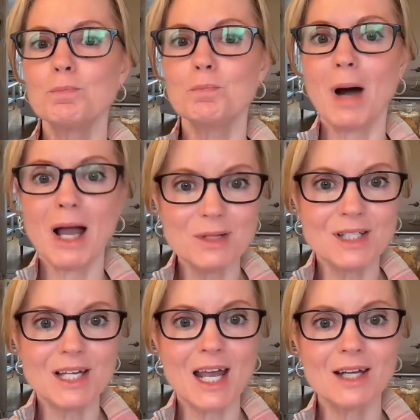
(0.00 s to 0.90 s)
my
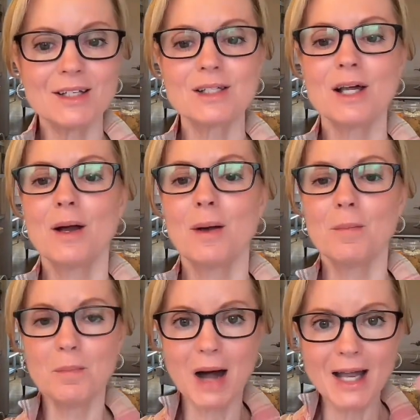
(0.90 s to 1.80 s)
mistakes,
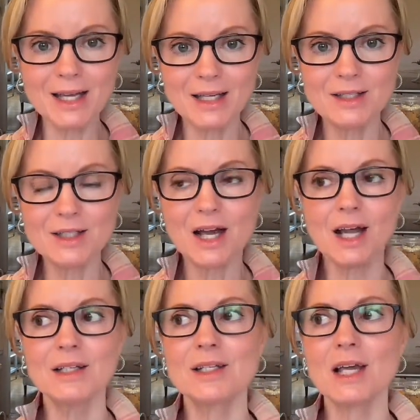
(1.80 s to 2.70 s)
my
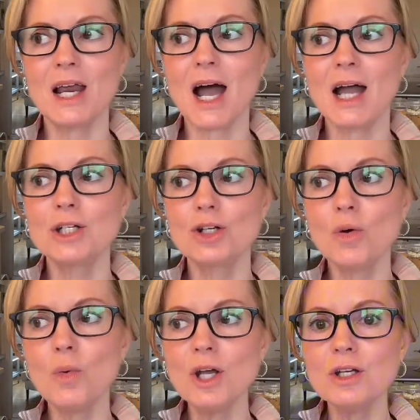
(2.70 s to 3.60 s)
insights, and I
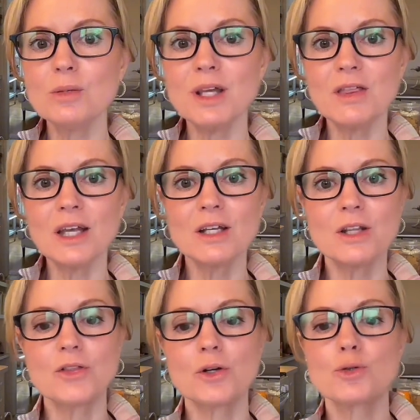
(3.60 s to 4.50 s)
don't want you to be thinking
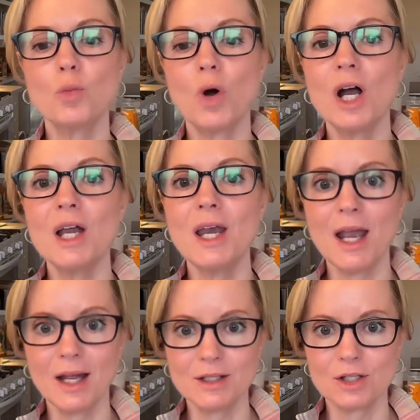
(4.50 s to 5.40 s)
that there's one
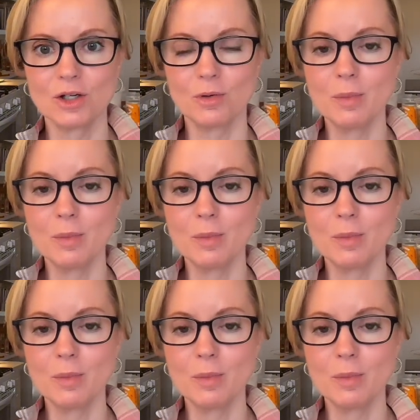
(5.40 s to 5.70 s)
answer.